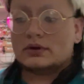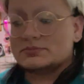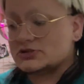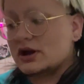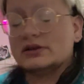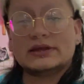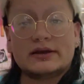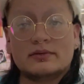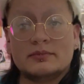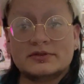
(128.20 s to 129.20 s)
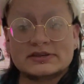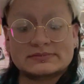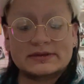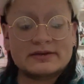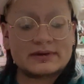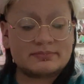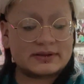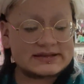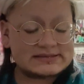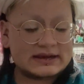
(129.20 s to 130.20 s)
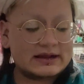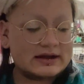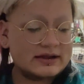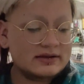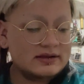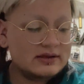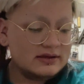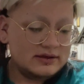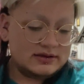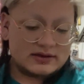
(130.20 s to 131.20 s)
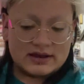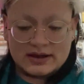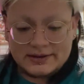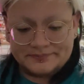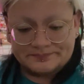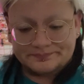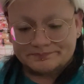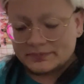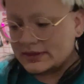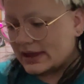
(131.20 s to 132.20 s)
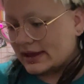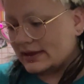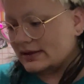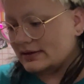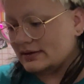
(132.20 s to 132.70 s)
shocked I remembered this many of my plants that I got. Okay.